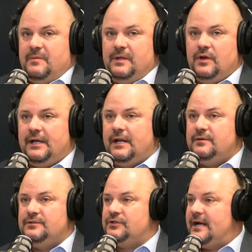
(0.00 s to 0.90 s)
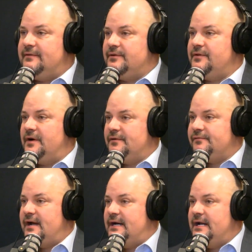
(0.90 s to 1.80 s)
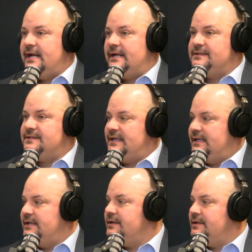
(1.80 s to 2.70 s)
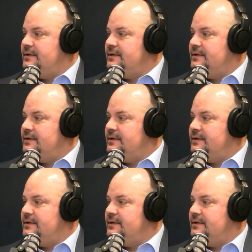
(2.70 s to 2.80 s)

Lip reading: I mean, all you got to do is drive through there on a Friday night and see,